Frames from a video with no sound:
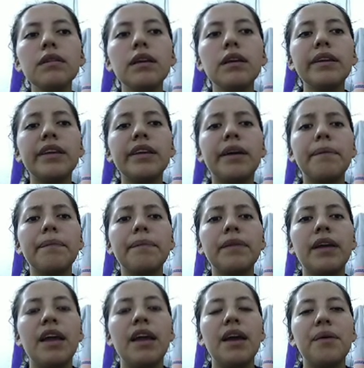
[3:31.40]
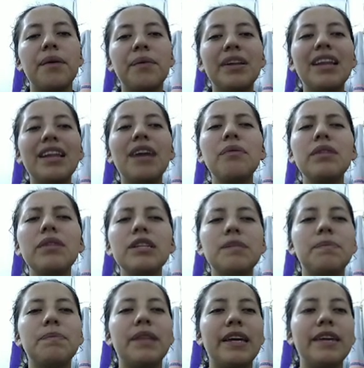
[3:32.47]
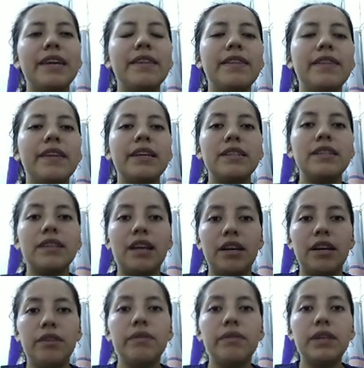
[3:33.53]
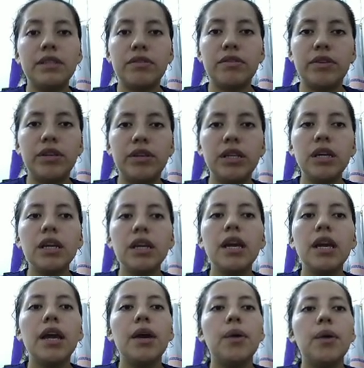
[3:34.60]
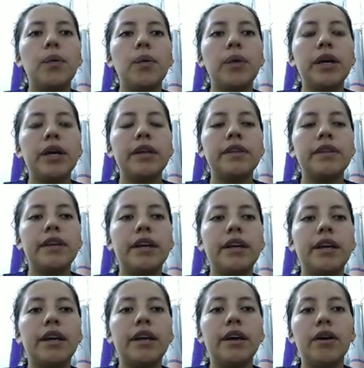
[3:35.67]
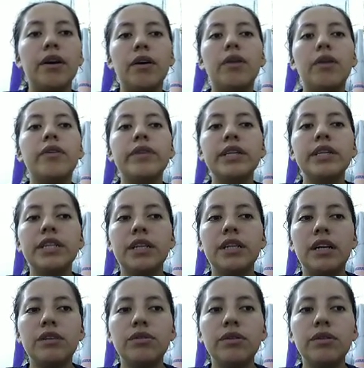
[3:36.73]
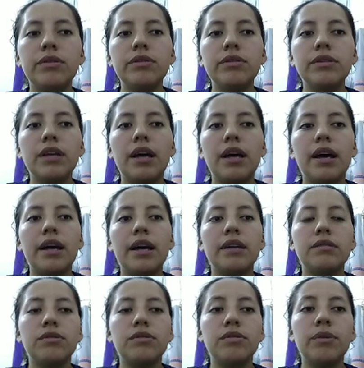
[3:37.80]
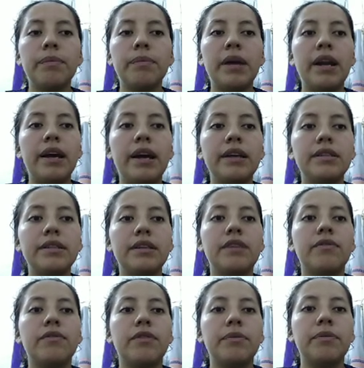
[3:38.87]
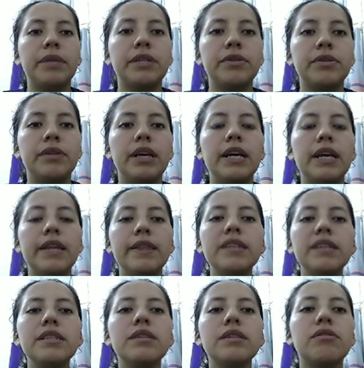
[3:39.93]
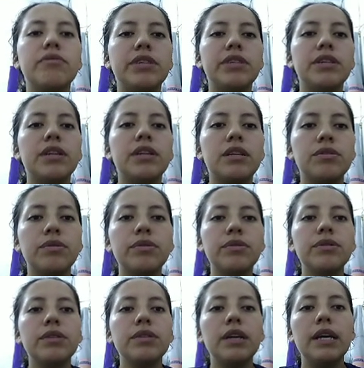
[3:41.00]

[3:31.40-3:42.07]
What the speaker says: Yeah. Well, I will explain this kind of strategy with the original source and summarize information. This is the original source.